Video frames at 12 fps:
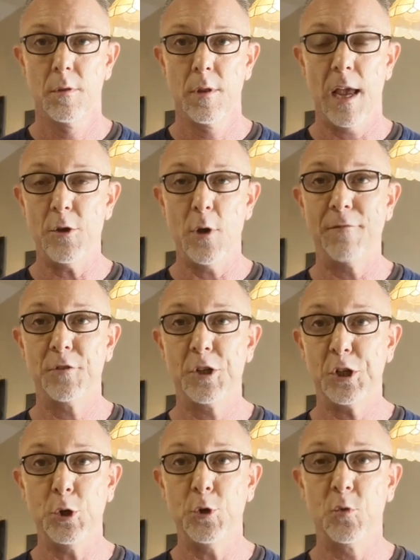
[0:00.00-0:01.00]
And you have to
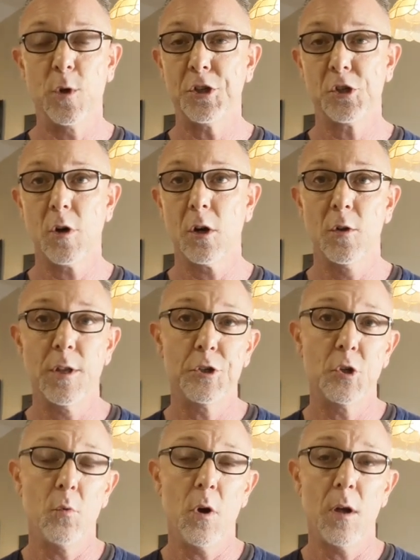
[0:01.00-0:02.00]
choose which struggle that
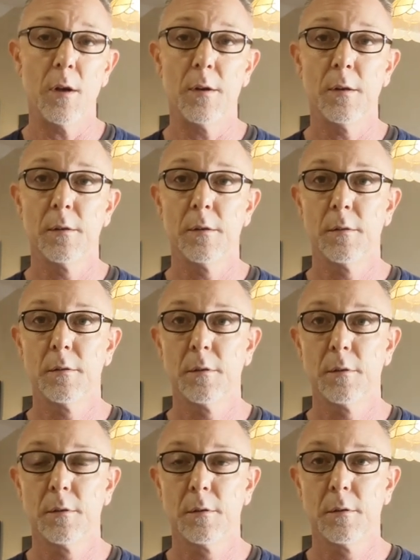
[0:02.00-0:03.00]
you want.
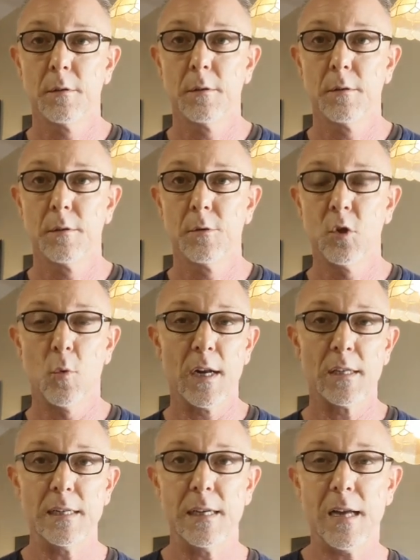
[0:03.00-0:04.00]
Do you want
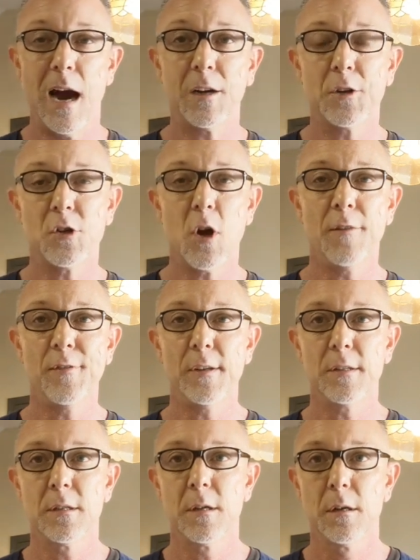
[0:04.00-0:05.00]
to sit in a doctor's
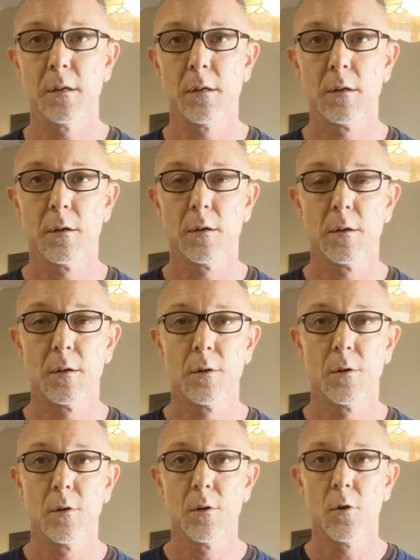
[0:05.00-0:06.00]
office?
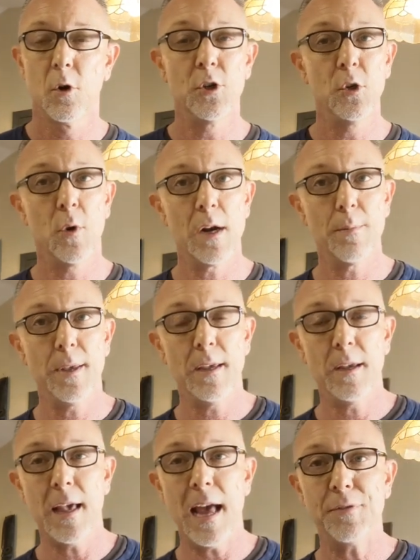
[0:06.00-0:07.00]
Or do you want to
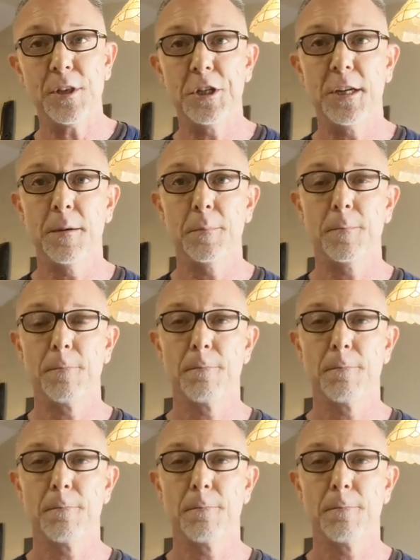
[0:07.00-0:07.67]
be at the gym?